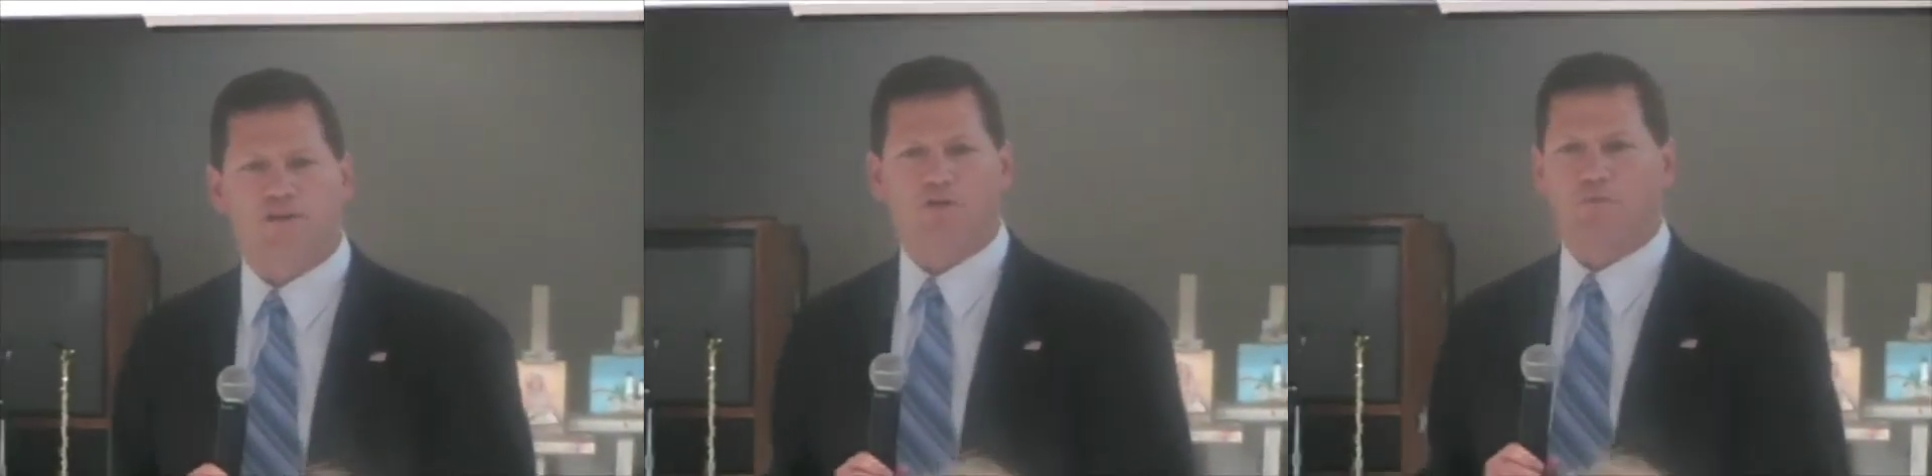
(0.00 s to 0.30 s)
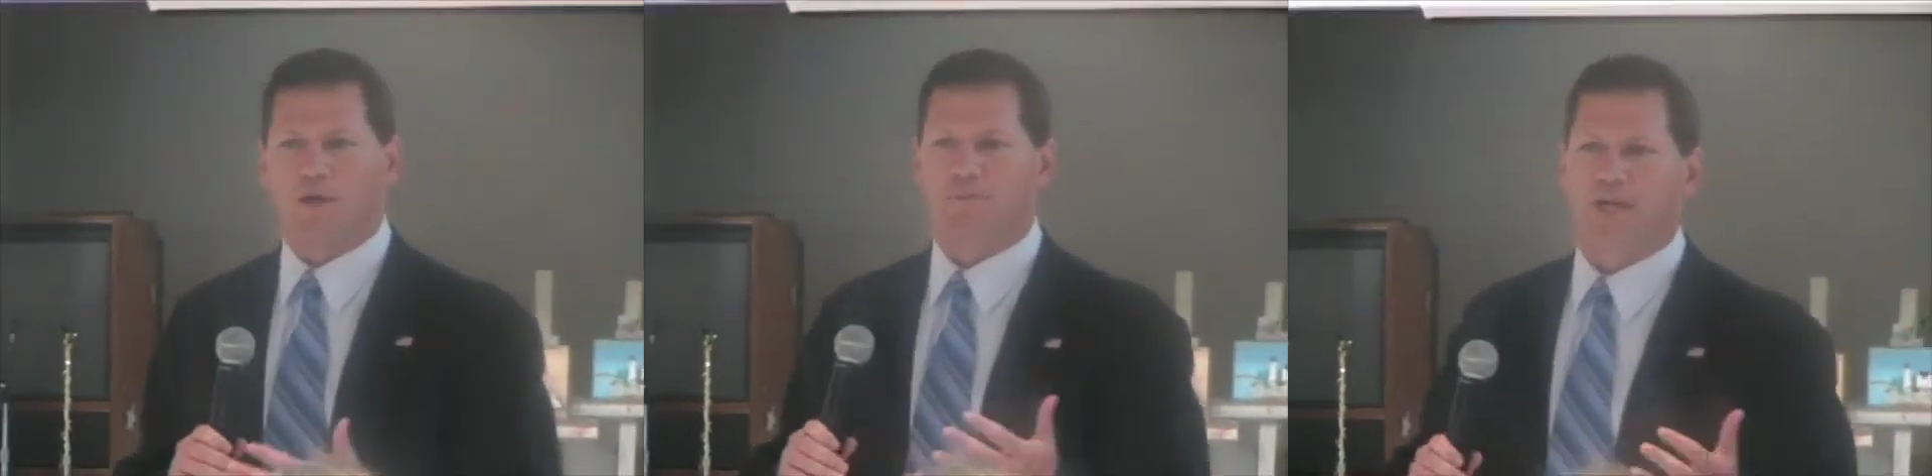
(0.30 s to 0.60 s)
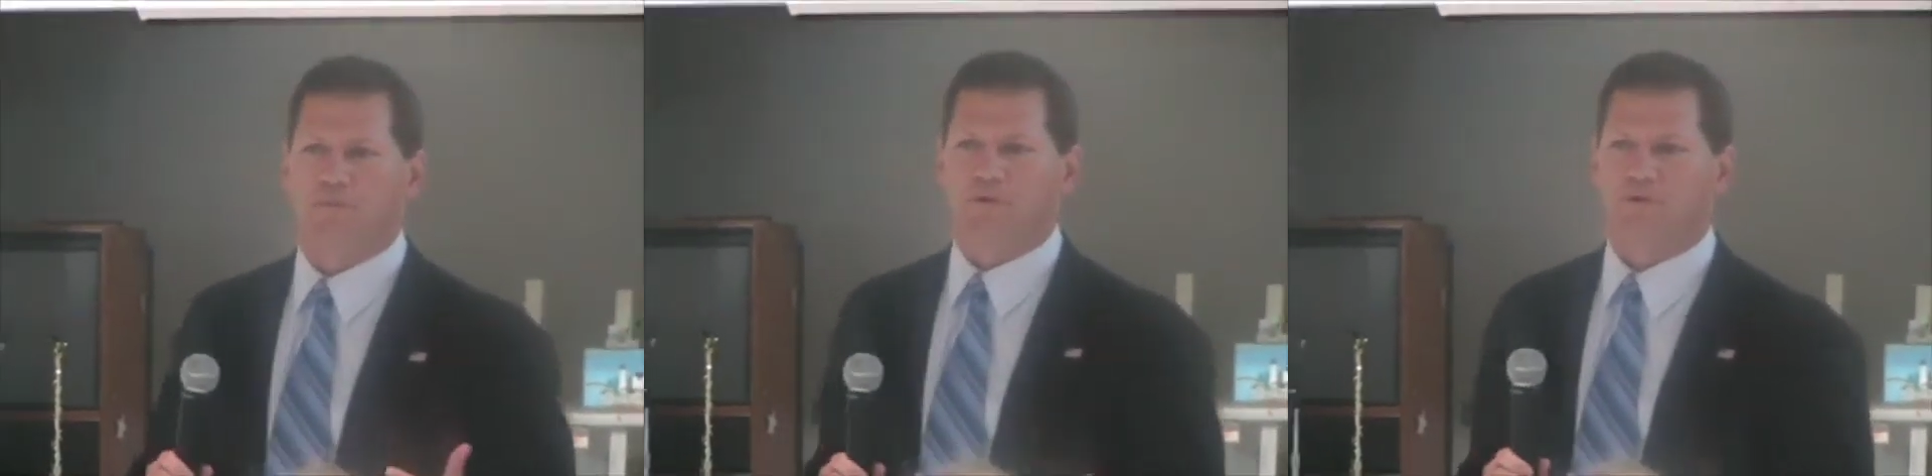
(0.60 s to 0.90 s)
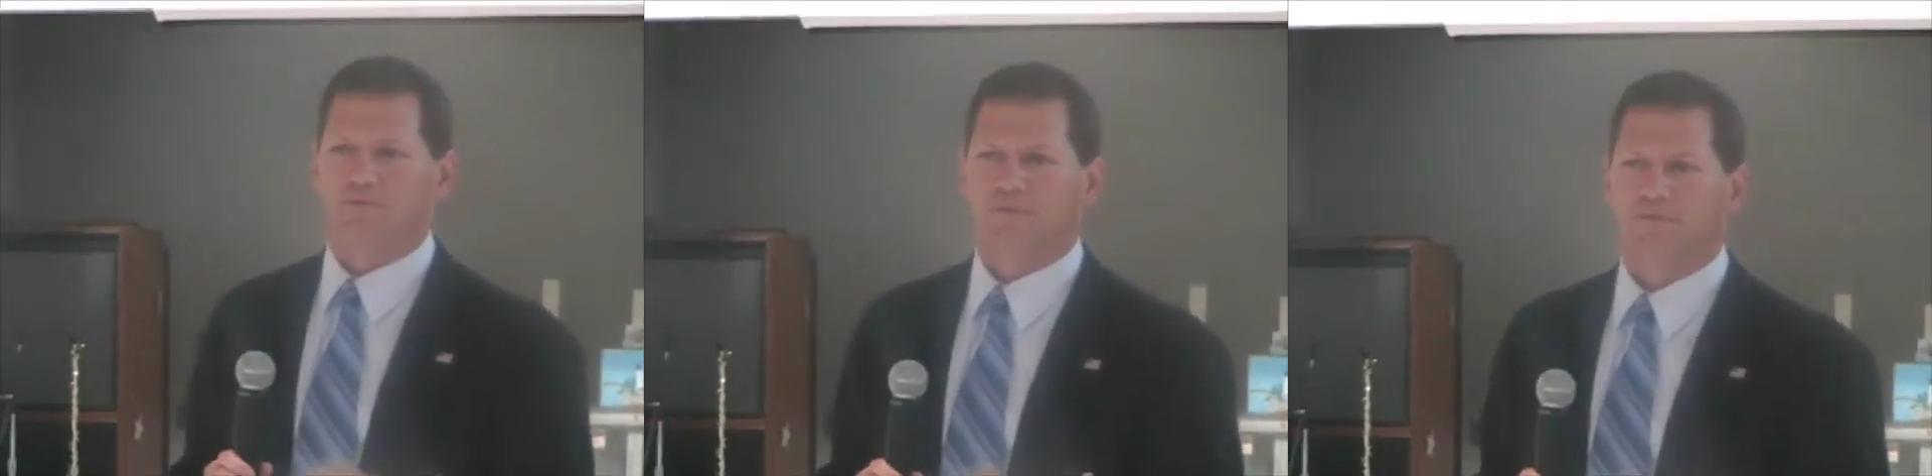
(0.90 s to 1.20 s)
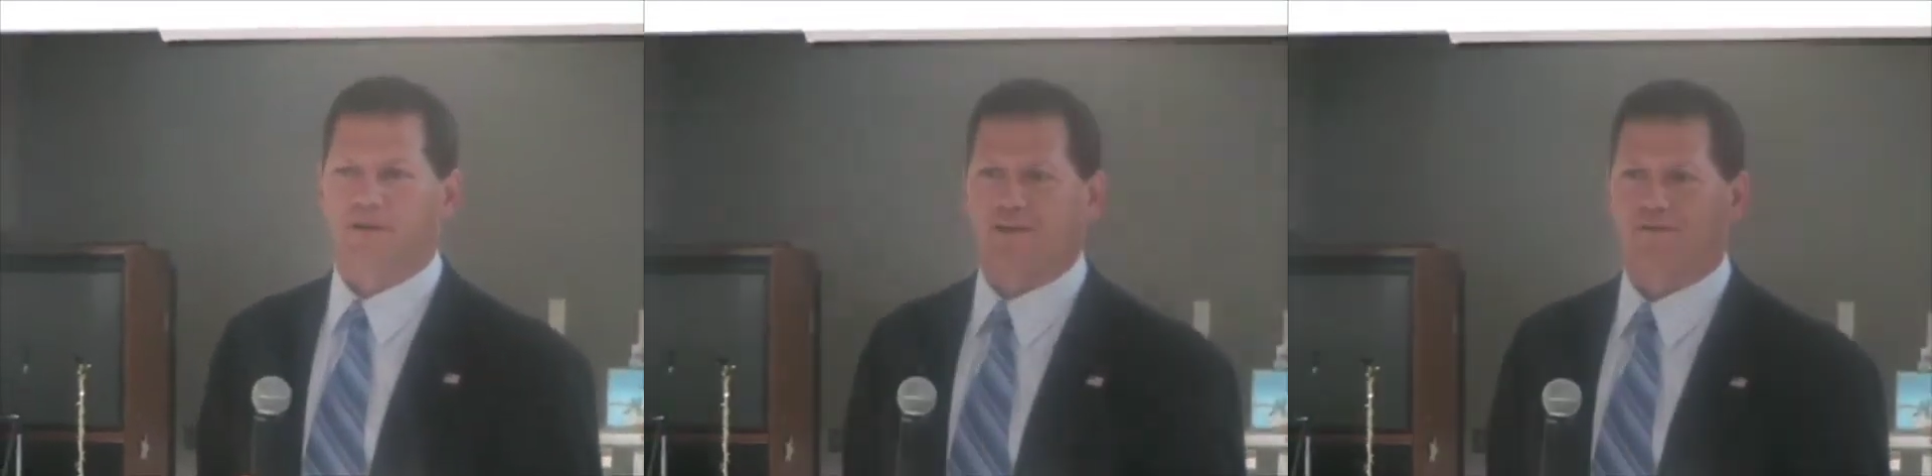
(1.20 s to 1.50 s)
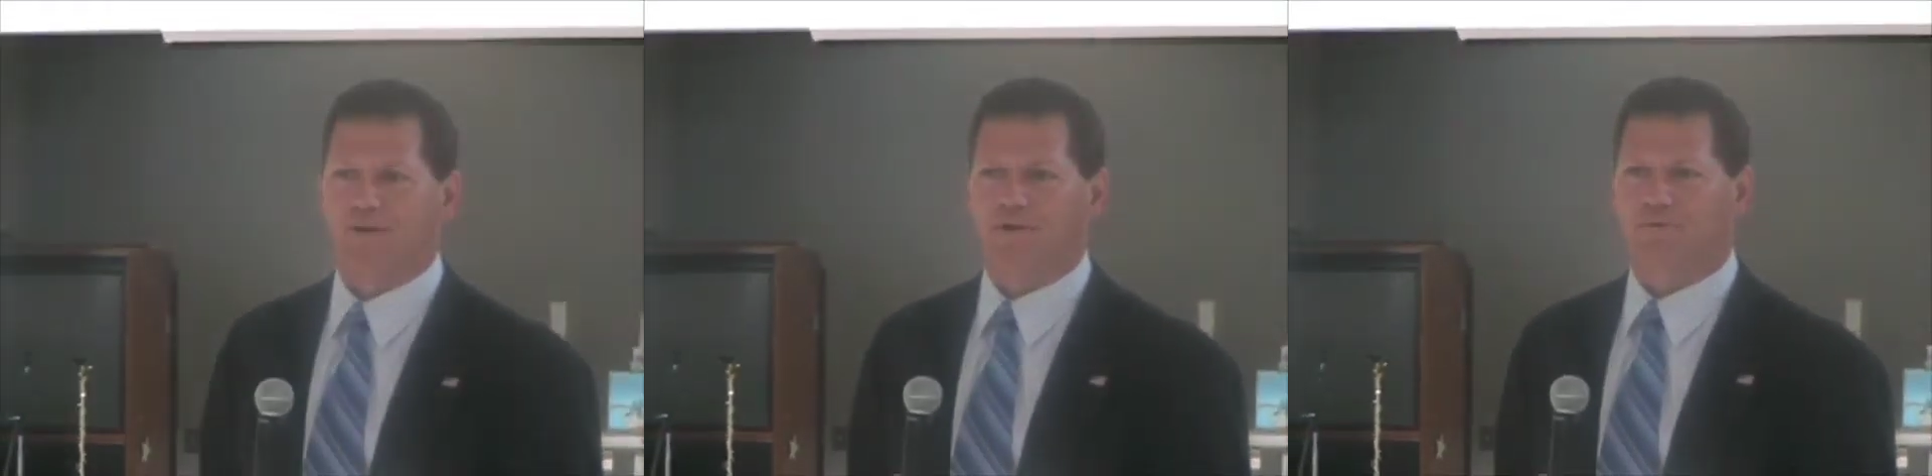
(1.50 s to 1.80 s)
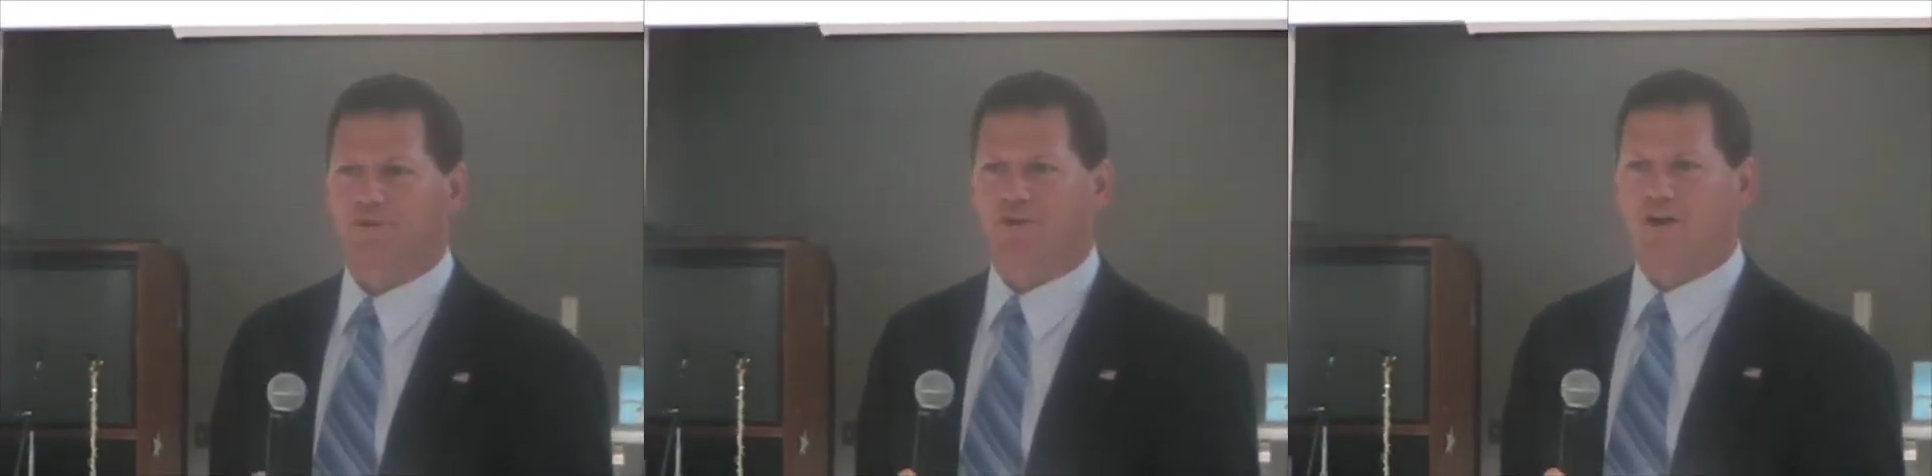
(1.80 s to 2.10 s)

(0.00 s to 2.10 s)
I wrote my paper when I went to